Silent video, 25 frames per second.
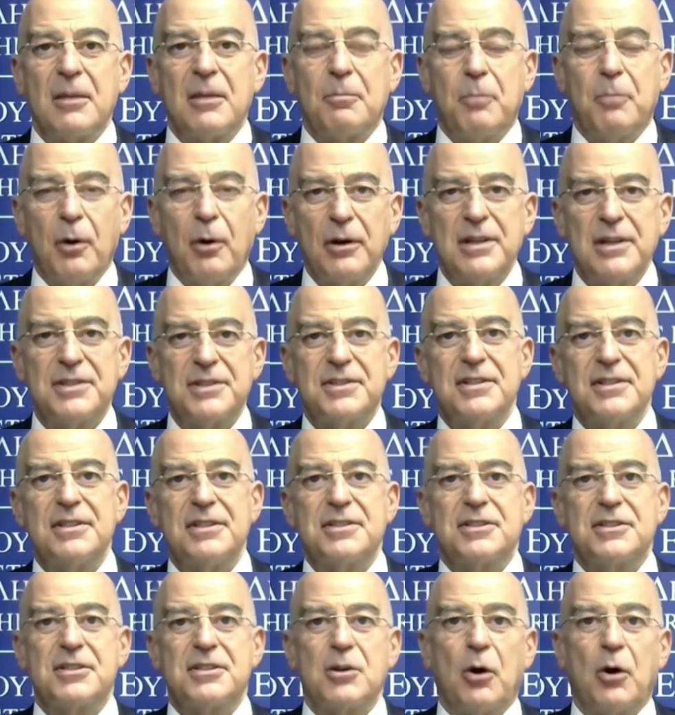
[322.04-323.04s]
the
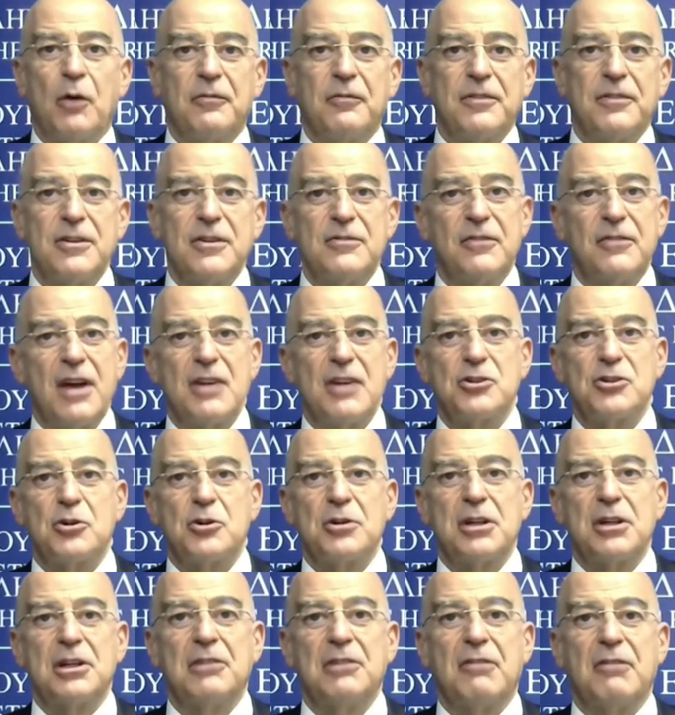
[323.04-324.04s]
policies of
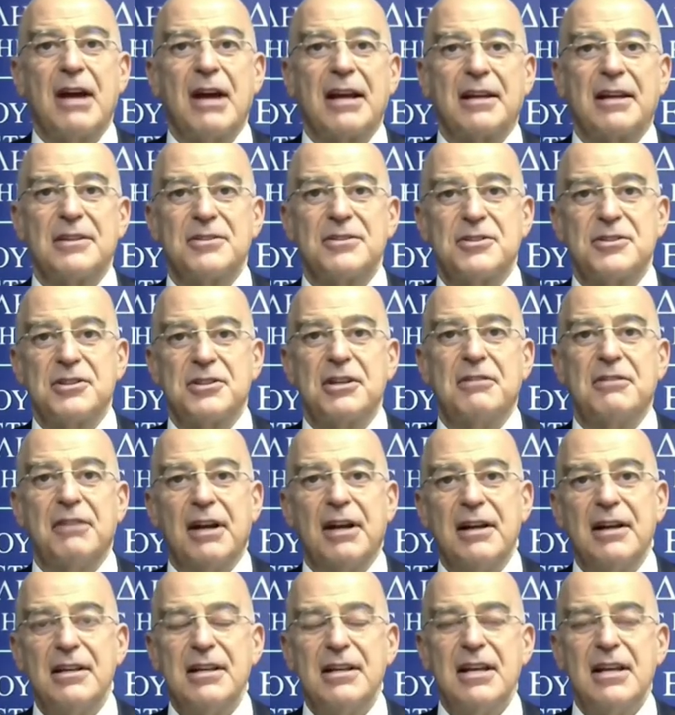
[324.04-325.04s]
invasion in Iraq and
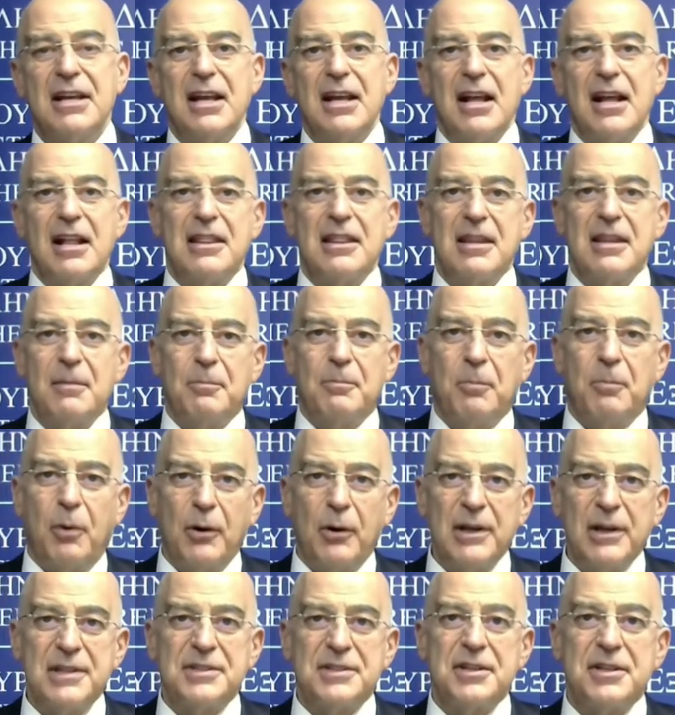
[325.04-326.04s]
Syria, the
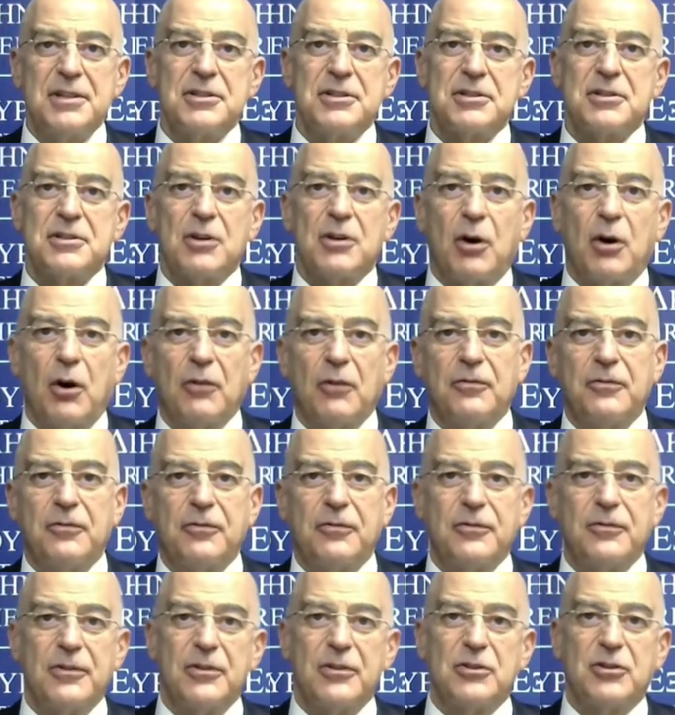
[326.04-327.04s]
policies of
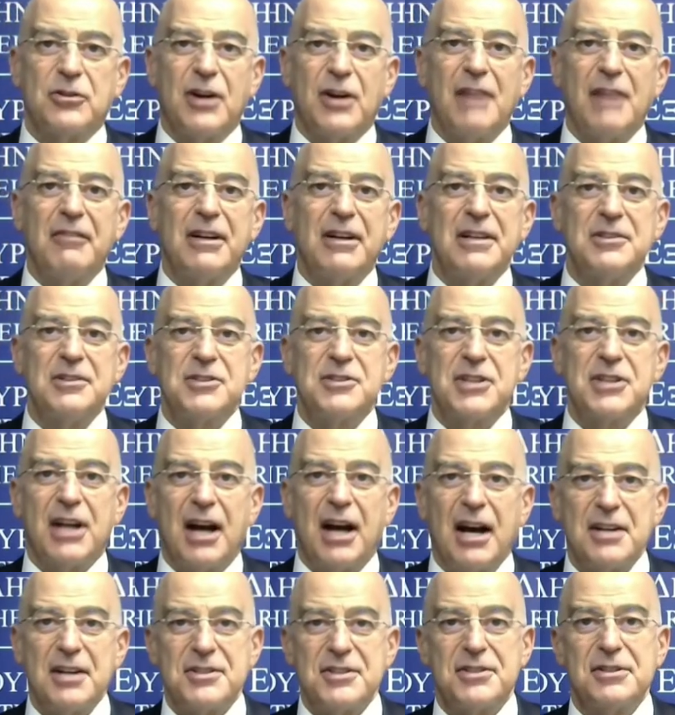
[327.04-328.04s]
traveling
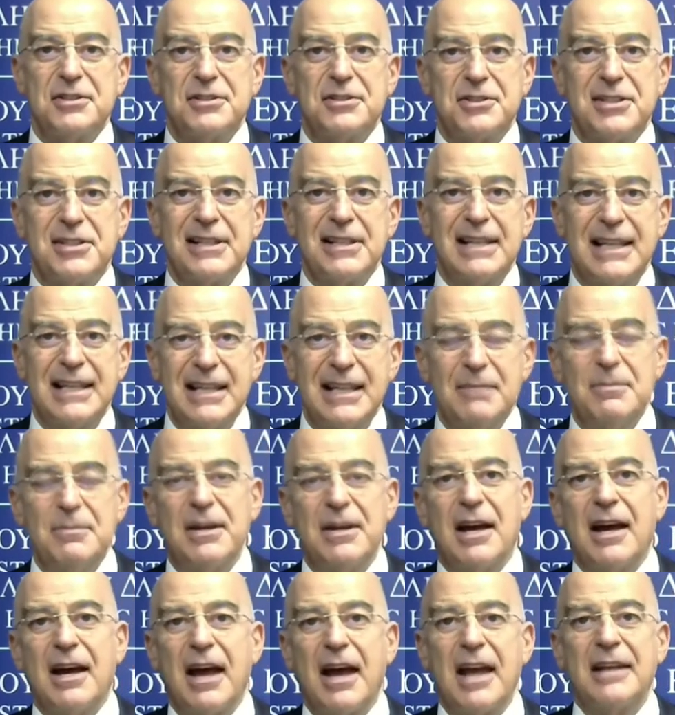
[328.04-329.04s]
jihadists in
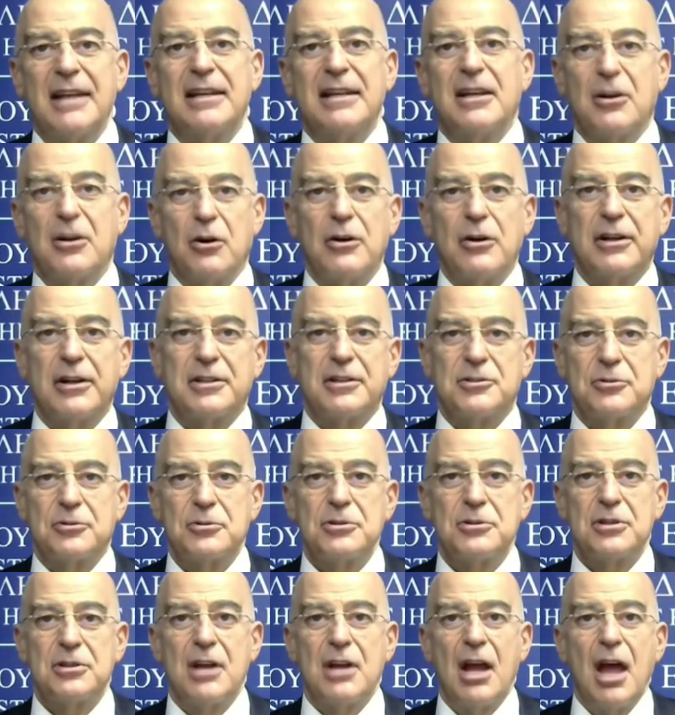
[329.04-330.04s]
Libya and in
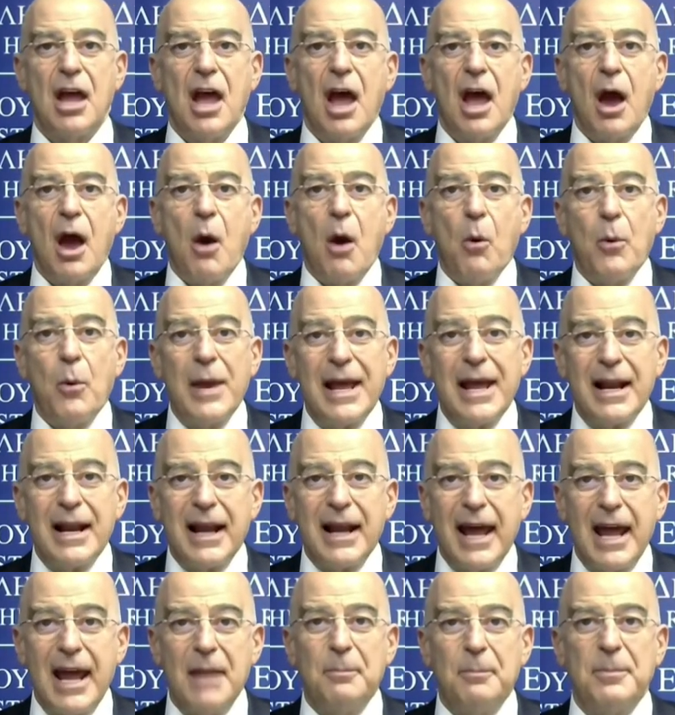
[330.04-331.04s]
Caucasus, we are
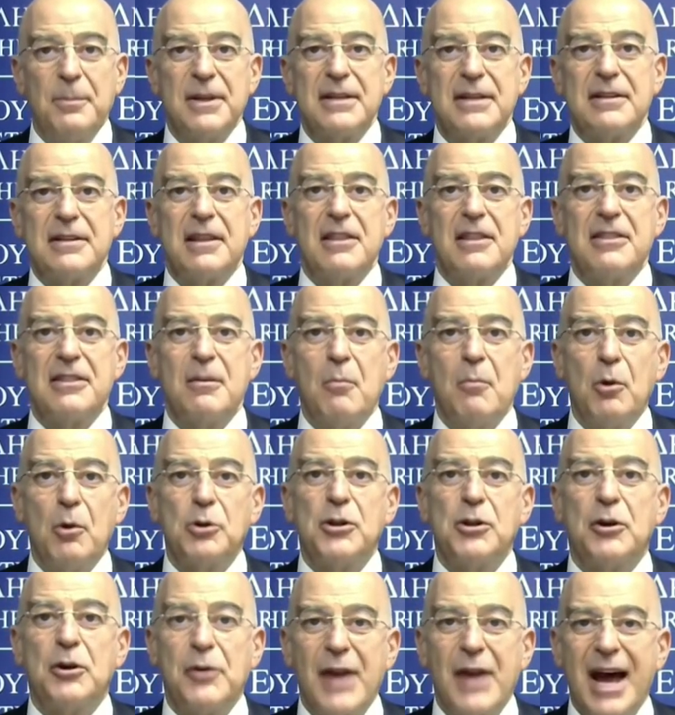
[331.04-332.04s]
helping the
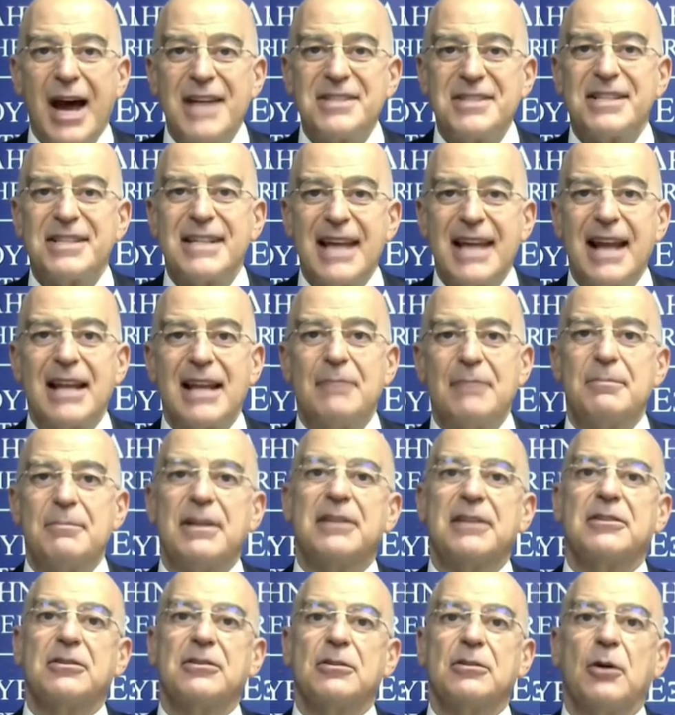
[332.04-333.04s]
modernizing
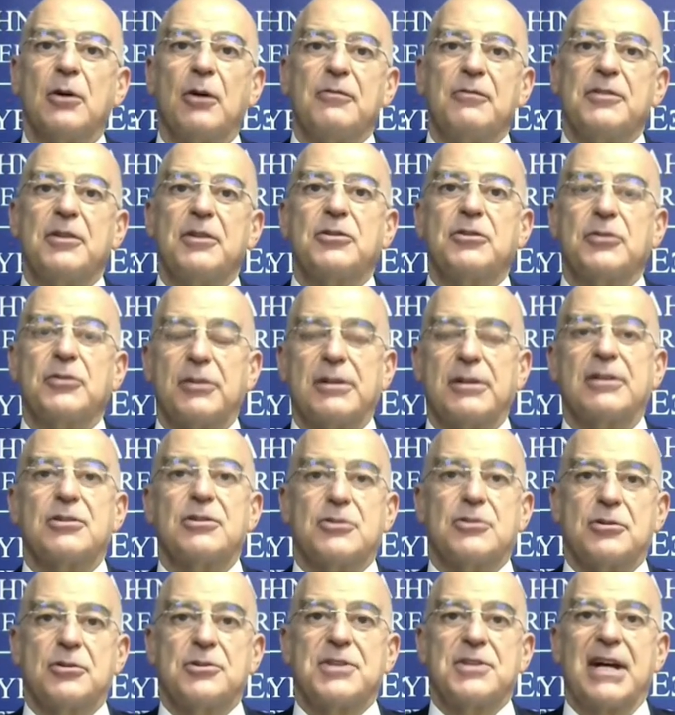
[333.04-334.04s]
element of the
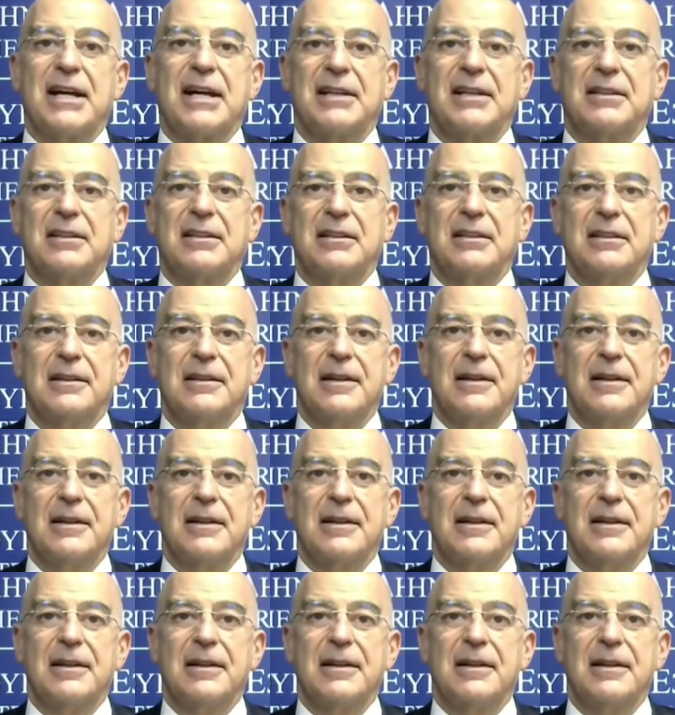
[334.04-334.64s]
Turkish society.